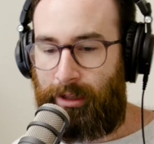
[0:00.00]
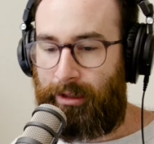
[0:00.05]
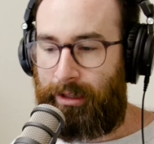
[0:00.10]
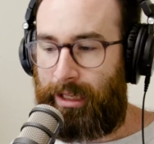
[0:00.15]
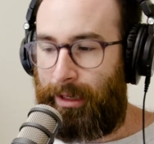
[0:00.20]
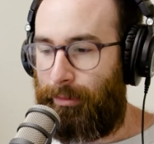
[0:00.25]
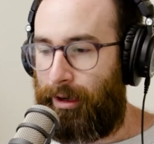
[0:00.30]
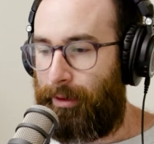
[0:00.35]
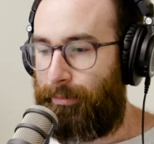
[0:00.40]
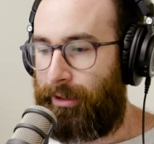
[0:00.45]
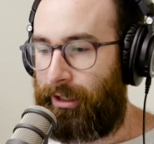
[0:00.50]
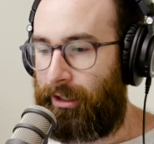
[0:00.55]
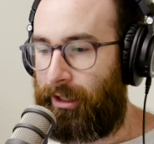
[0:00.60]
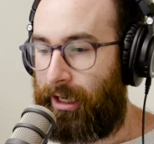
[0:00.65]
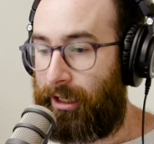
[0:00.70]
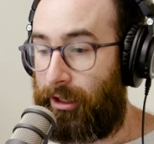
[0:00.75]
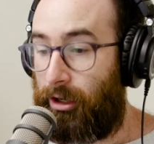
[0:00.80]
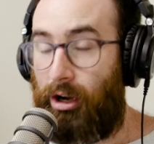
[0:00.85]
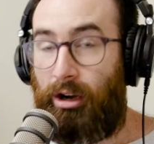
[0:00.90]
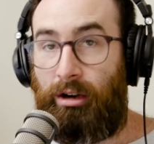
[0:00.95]
They might be
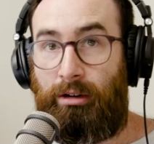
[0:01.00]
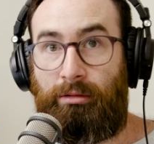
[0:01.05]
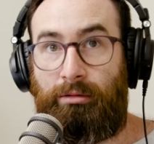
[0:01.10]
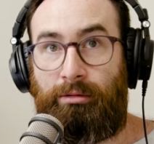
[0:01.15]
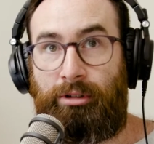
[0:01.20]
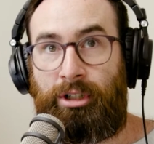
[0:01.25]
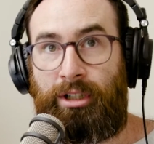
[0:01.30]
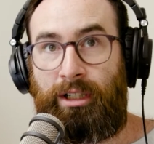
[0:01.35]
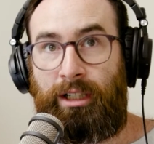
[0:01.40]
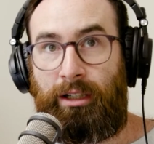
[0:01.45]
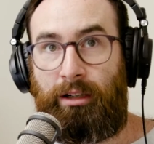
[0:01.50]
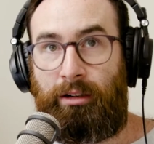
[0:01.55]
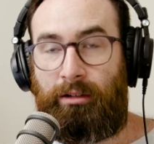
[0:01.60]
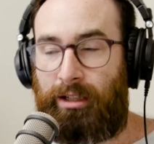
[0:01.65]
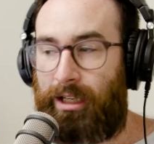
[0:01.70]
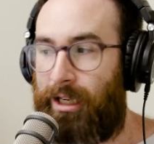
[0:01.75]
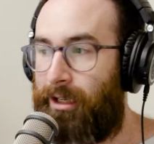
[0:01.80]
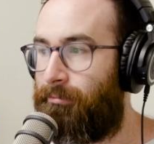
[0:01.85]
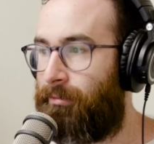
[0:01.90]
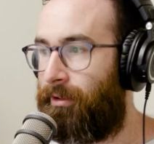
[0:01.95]
like, oh shit,
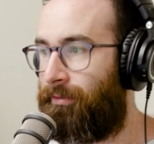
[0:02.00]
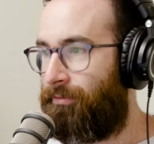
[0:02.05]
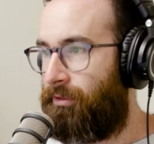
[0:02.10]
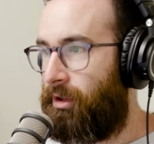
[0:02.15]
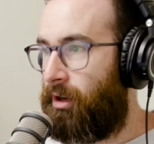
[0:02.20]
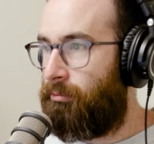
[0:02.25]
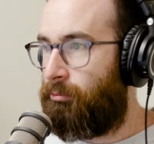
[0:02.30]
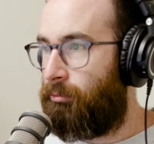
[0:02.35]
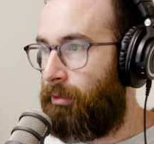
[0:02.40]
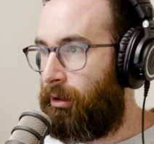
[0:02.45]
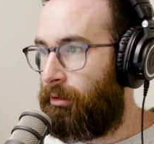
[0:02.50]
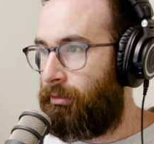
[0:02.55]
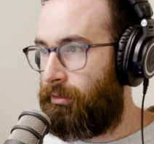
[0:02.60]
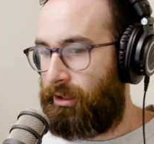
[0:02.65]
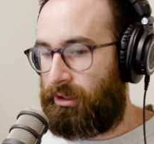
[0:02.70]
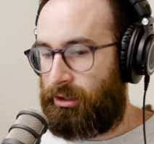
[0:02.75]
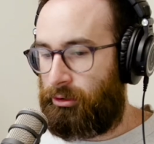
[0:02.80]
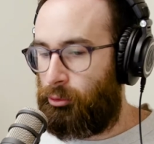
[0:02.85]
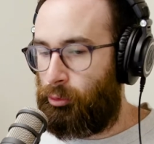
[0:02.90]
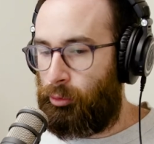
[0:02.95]
okay, we've done well
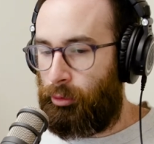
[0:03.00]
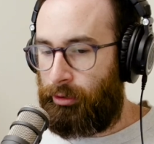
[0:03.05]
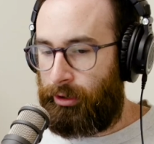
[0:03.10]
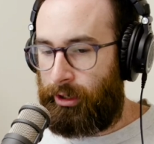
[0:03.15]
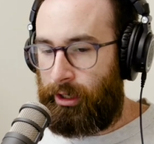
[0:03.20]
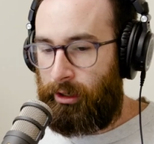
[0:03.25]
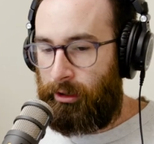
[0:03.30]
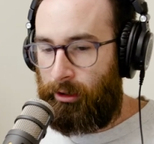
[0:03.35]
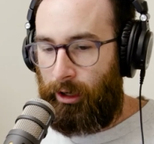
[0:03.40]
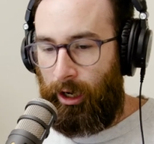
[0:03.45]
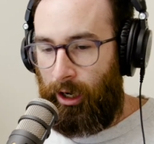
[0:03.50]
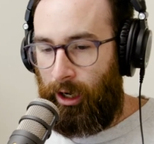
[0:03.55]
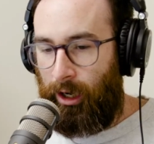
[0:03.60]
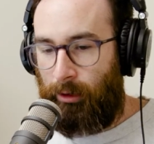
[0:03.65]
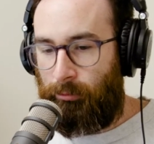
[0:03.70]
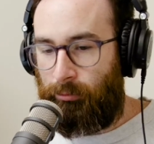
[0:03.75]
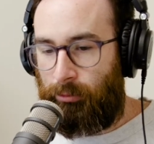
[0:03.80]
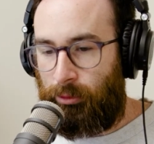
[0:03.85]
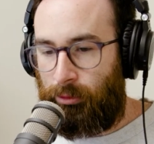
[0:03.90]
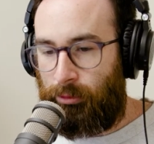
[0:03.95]
this quarter.
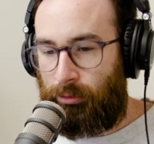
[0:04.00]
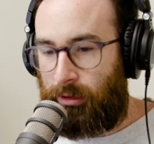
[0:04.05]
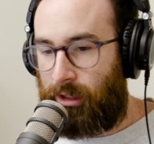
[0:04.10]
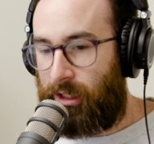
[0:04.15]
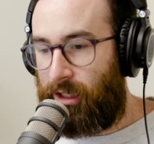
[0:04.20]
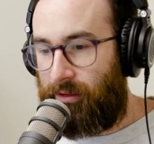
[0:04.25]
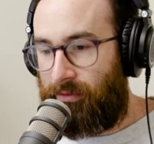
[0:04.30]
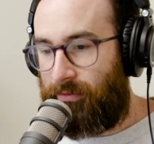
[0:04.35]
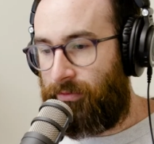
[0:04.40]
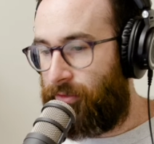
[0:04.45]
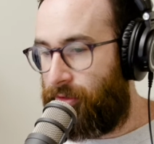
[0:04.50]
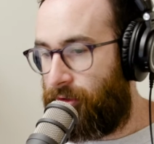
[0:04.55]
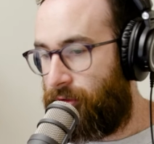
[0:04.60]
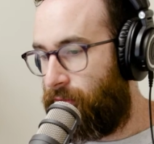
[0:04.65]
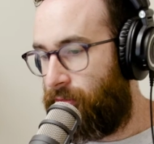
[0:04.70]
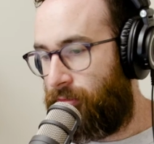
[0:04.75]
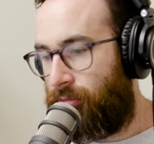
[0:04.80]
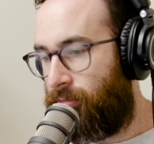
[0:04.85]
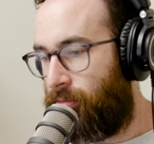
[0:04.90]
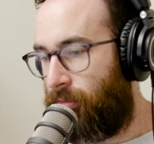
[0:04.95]
We'll give
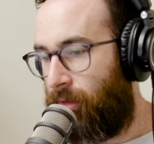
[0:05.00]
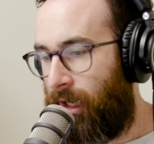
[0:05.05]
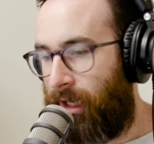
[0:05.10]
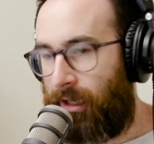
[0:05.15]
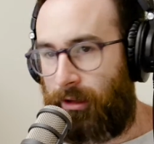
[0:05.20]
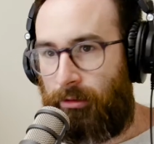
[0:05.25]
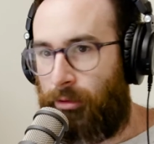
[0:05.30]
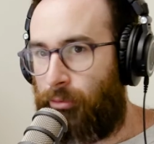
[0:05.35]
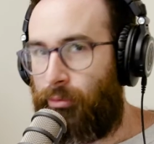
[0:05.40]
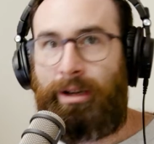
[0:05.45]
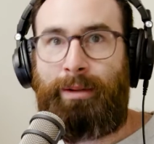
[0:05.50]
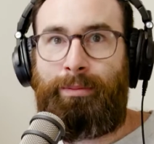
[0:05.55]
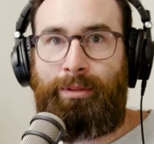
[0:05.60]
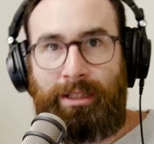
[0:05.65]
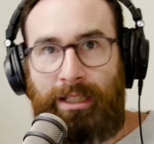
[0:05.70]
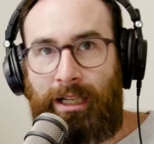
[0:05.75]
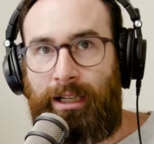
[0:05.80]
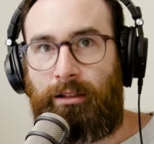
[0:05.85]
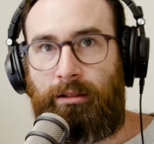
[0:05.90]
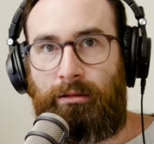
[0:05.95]
you like
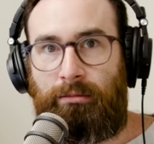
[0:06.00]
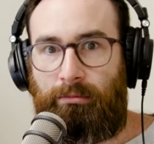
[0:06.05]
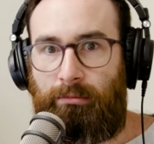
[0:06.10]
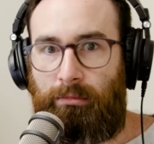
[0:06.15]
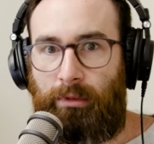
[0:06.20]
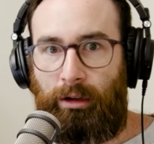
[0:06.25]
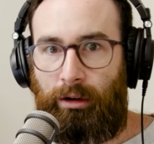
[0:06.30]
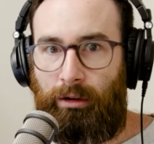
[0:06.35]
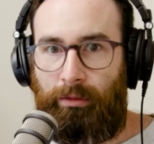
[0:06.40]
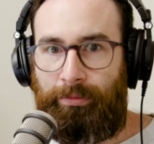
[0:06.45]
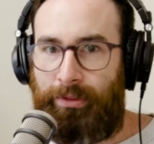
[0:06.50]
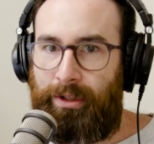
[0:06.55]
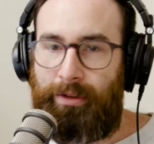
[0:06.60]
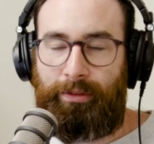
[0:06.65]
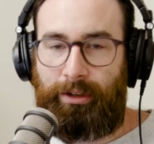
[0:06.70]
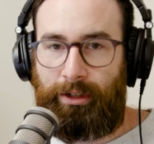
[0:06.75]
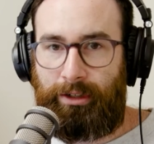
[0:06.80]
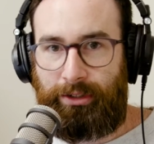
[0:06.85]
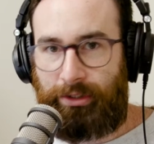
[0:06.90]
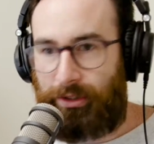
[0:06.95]
3% of
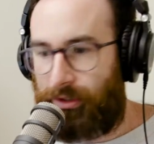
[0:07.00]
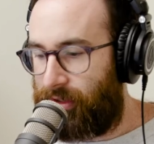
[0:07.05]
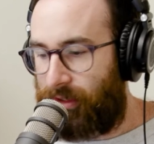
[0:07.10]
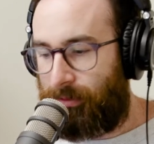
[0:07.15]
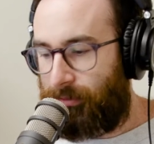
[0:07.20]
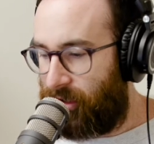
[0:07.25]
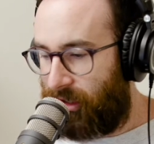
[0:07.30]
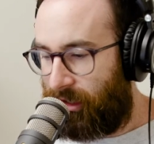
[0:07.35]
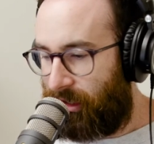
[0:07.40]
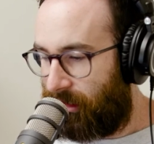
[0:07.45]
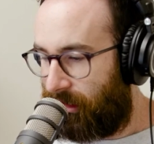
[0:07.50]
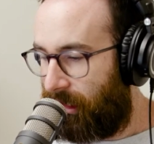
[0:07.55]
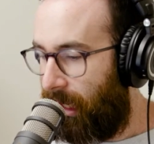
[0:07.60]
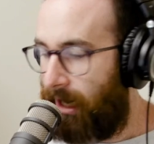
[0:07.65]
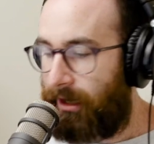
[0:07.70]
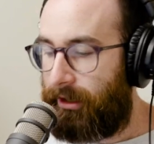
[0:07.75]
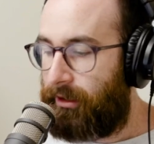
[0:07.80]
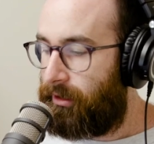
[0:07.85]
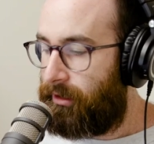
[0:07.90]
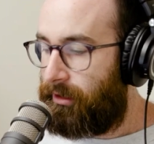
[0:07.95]
dividends or some shit like
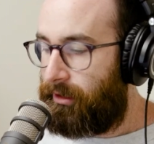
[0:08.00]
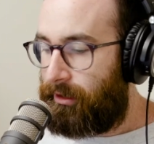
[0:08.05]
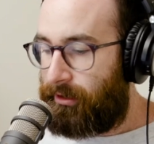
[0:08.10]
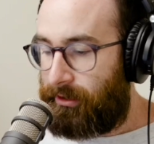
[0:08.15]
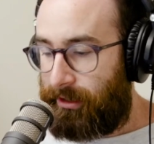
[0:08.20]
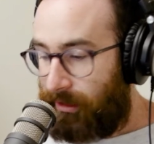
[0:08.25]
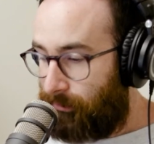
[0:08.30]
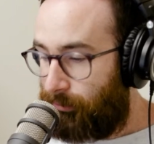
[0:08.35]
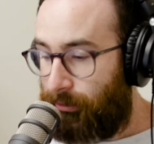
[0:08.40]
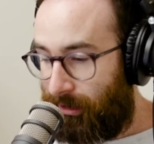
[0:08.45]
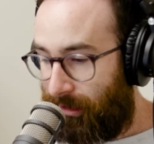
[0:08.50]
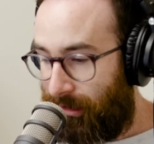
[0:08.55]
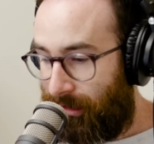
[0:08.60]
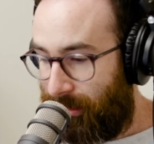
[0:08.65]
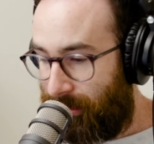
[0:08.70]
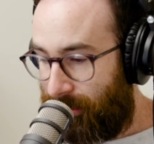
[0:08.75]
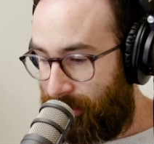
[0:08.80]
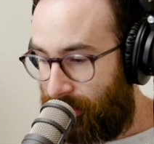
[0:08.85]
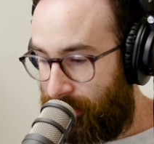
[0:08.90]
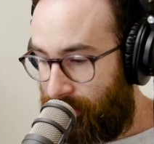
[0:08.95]
that. So that's what it
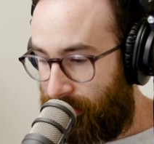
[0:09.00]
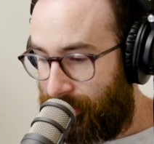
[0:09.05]
is.